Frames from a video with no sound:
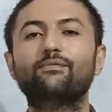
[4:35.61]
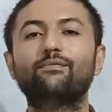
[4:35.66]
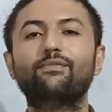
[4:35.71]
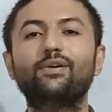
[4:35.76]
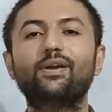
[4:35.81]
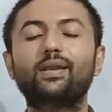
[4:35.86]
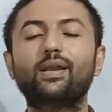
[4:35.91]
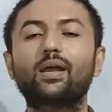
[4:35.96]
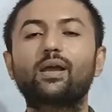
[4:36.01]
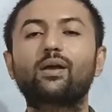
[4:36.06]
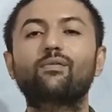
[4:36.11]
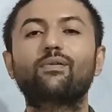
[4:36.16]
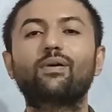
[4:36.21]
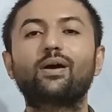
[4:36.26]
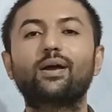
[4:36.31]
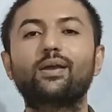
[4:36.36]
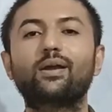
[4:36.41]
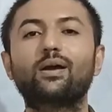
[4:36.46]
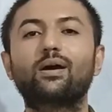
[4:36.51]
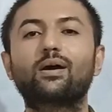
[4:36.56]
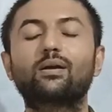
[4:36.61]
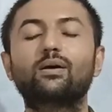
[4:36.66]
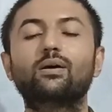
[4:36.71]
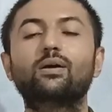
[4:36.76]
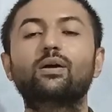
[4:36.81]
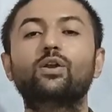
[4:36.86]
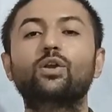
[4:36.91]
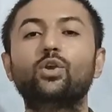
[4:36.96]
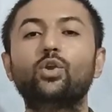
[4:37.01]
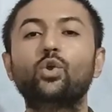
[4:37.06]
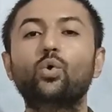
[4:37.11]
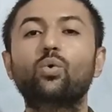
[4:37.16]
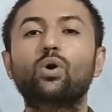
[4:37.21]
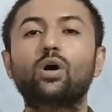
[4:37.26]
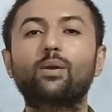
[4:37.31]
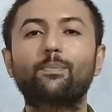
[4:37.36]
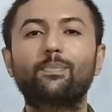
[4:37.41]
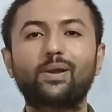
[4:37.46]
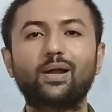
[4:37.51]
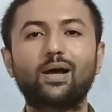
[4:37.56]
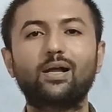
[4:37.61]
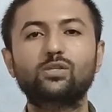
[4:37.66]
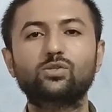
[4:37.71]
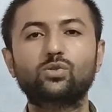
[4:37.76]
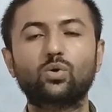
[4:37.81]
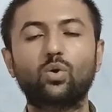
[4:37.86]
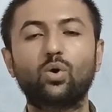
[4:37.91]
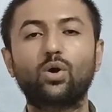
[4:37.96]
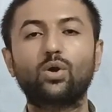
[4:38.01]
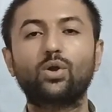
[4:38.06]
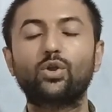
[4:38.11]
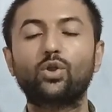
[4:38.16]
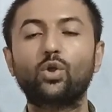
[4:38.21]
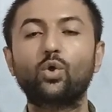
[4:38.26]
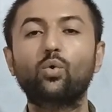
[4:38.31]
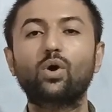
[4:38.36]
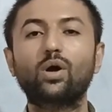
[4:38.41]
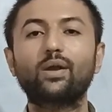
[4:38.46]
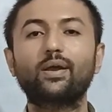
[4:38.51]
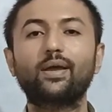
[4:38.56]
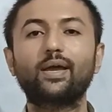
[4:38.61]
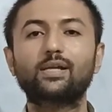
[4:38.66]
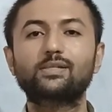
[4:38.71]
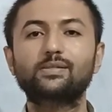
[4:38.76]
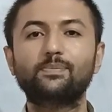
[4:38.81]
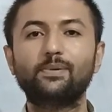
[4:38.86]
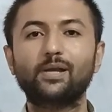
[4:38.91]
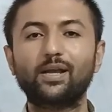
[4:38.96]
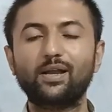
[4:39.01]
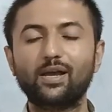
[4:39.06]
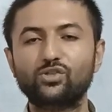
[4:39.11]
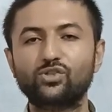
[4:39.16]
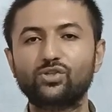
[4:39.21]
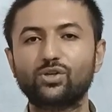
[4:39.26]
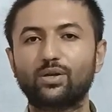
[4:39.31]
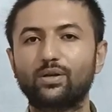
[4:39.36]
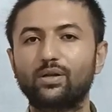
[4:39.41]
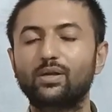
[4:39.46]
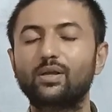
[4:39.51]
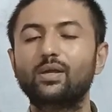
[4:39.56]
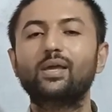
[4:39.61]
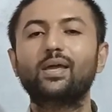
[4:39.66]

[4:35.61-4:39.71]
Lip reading: we require newer branch or newer explanation,